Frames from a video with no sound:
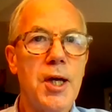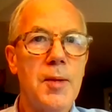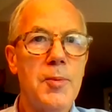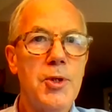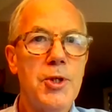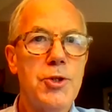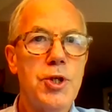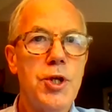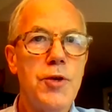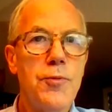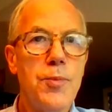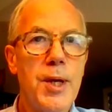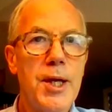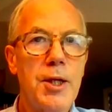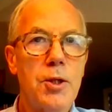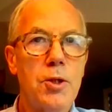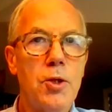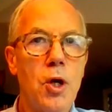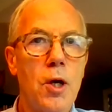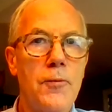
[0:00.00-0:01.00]
I'm the Chief
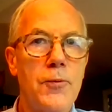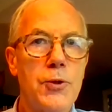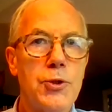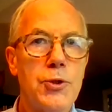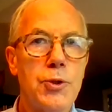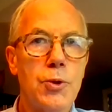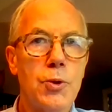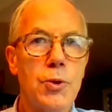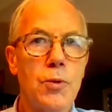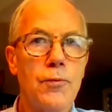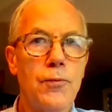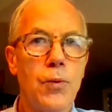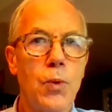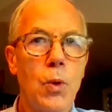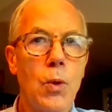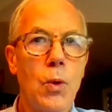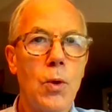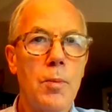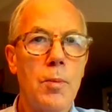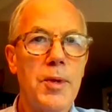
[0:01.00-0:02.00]
Medical Officer
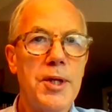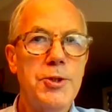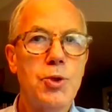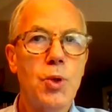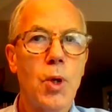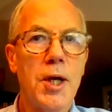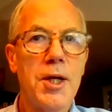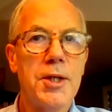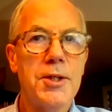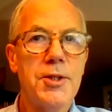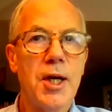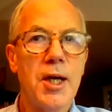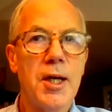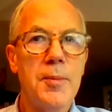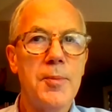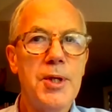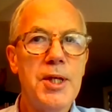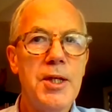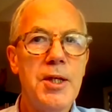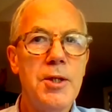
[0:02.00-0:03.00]
for Medtronic
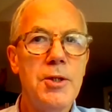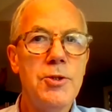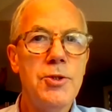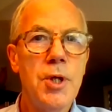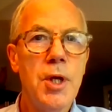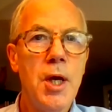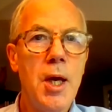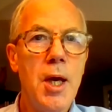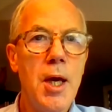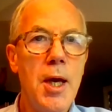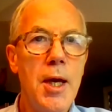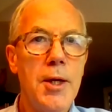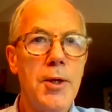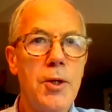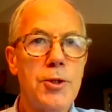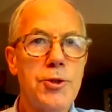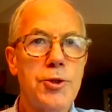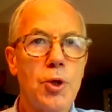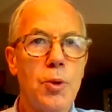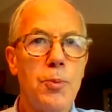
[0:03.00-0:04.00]
Diabetes and
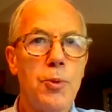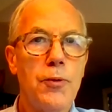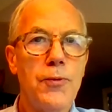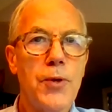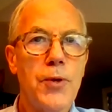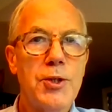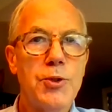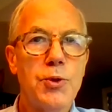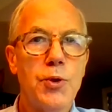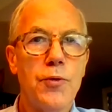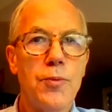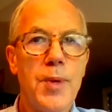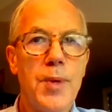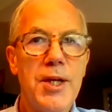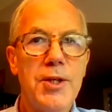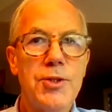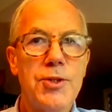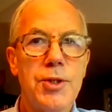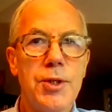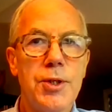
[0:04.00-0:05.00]
also Professor of
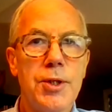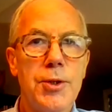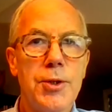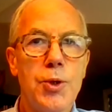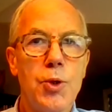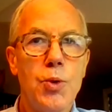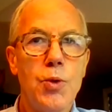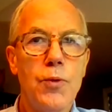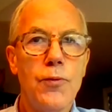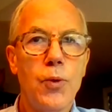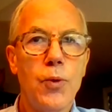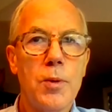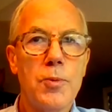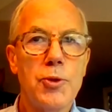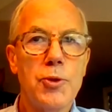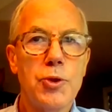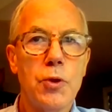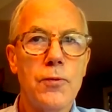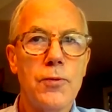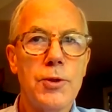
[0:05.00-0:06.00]
Medicine at the Uniformed
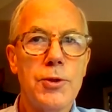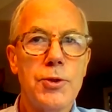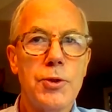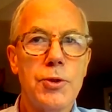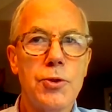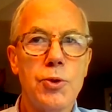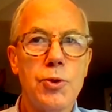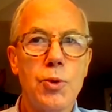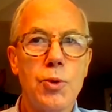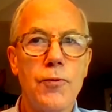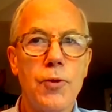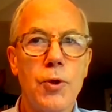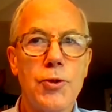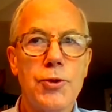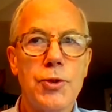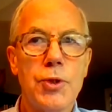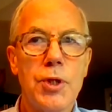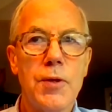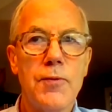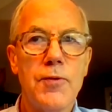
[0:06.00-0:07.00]
Services
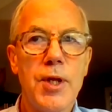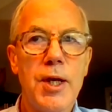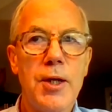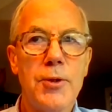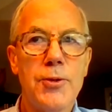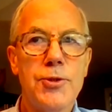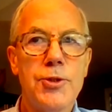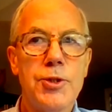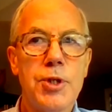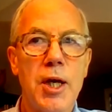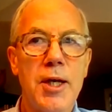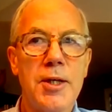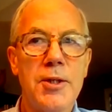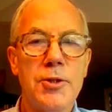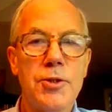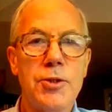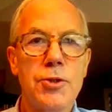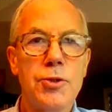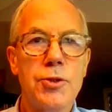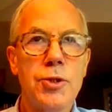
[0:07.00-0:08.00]
University of the Health
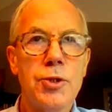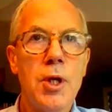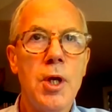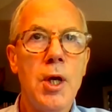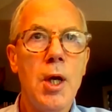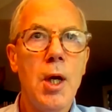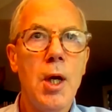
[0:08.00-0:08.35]
Sciences.